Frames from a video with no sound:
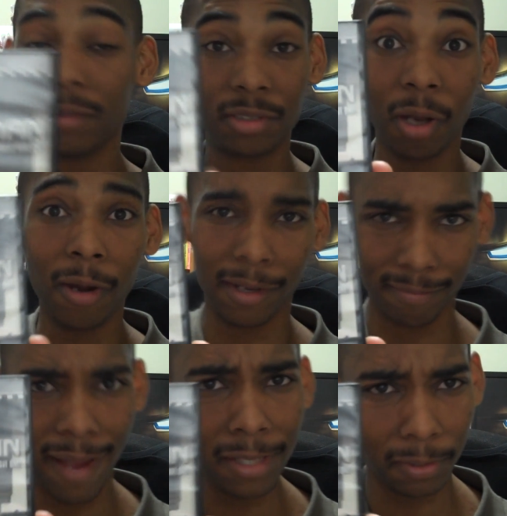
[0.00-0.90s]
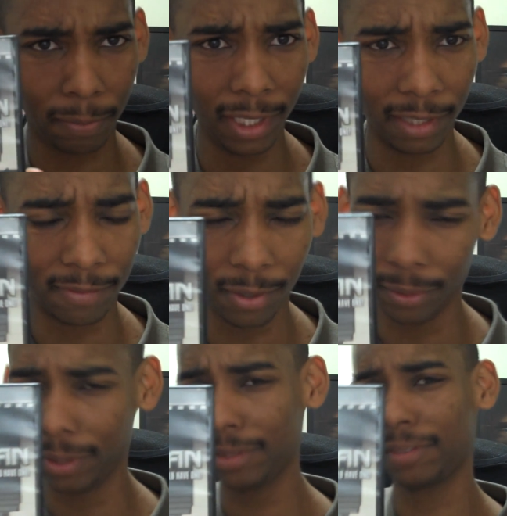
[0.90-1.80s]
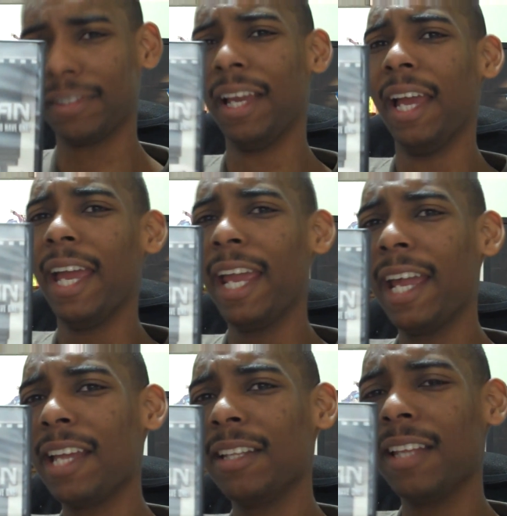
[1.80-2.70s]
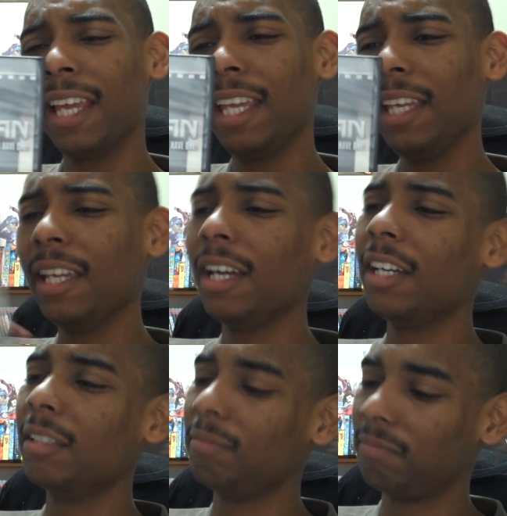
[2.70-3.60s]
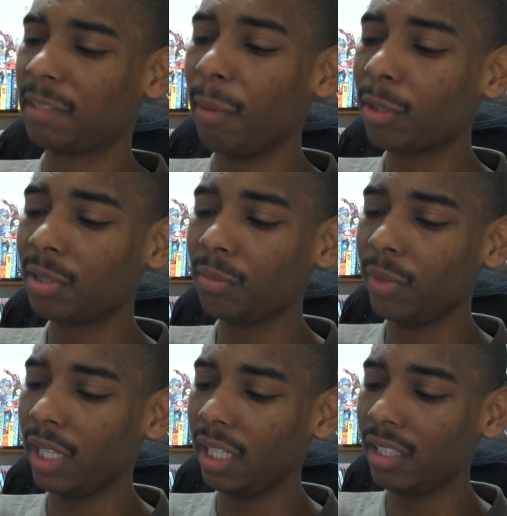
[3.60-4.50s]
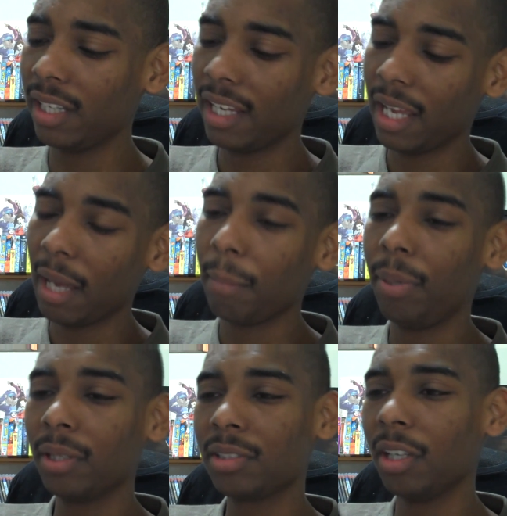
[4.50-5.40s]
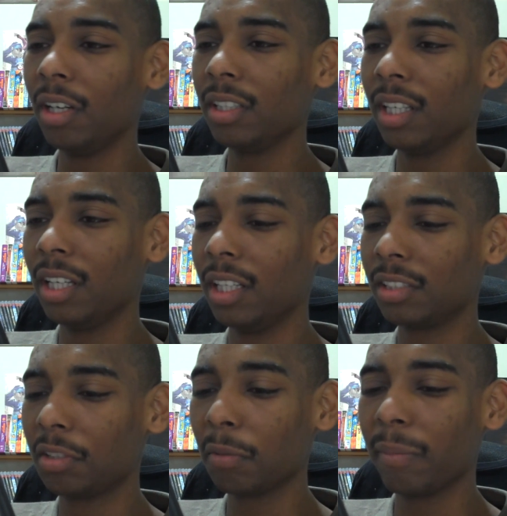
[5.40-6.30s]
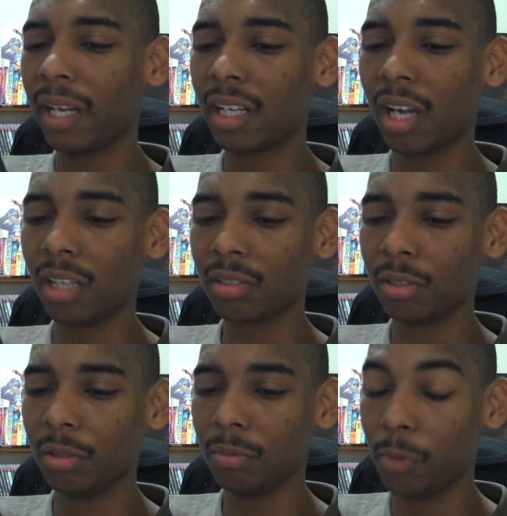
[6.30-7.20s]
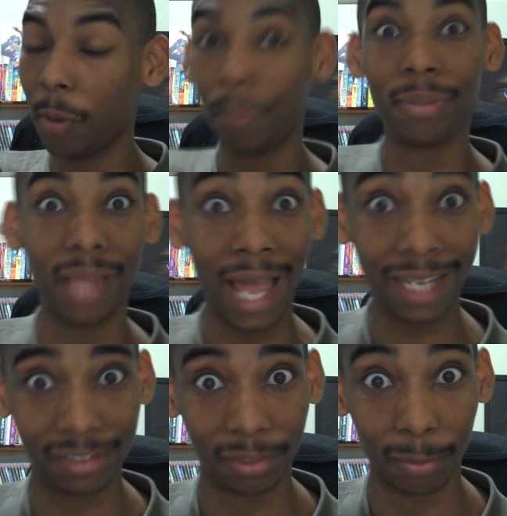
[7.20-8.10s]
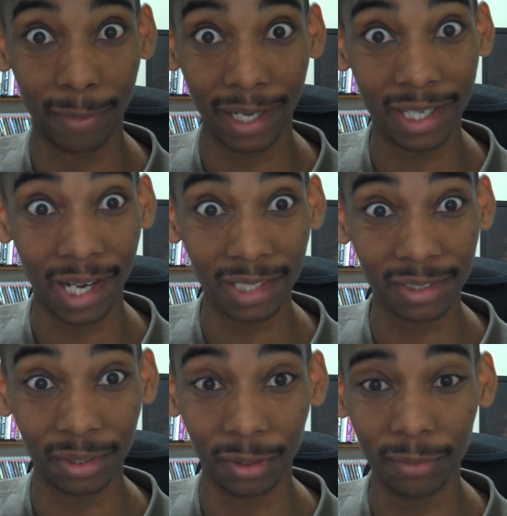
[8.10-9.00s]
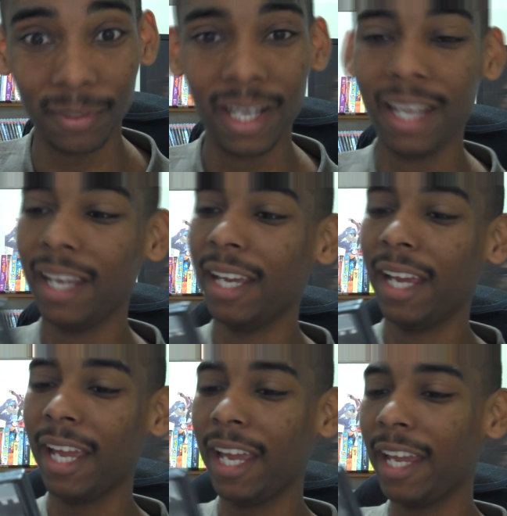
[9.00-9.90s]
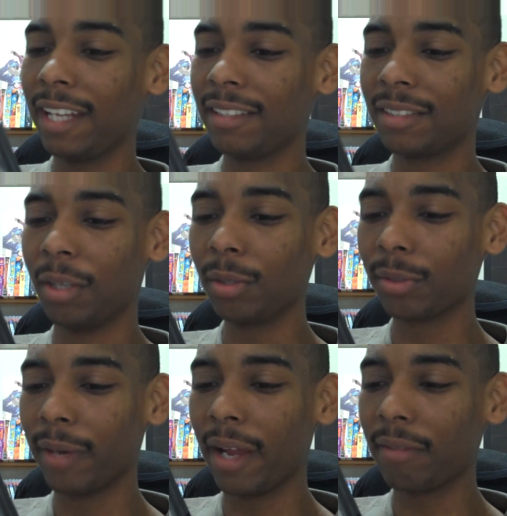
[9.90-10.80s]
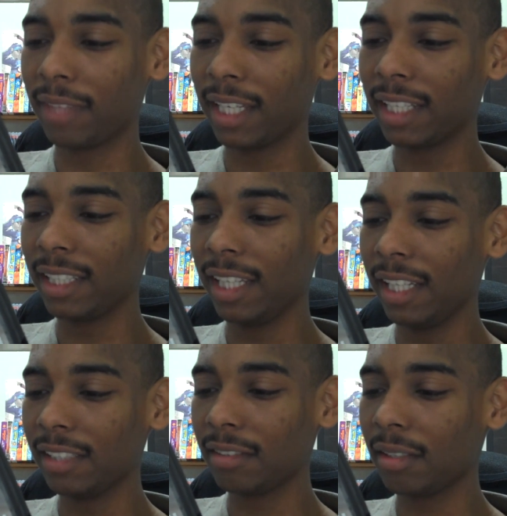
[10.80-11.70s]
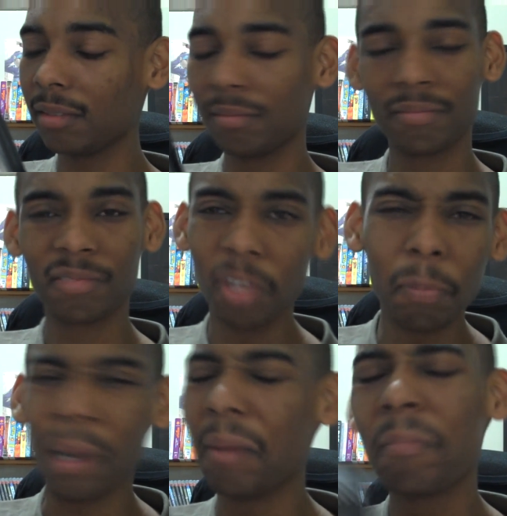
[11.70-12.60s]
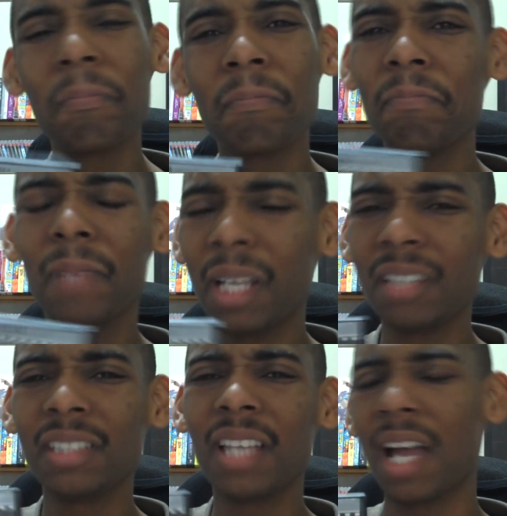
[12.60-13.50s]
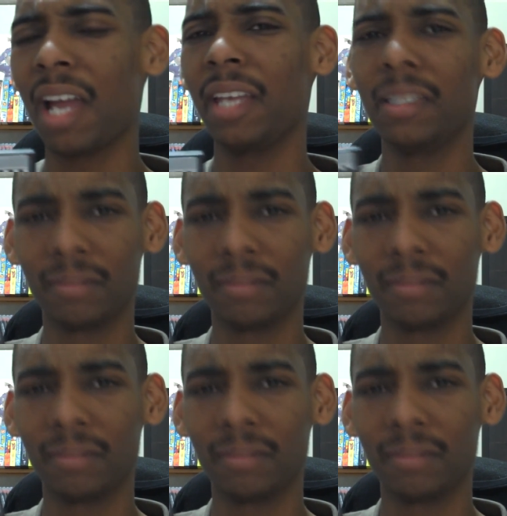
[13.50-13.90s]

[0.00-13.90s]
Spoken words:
starring Master P, of course, and he smokes some weed, puts on a Superman costume, well, black Superman costume, and goes around thinking he's super because he's high.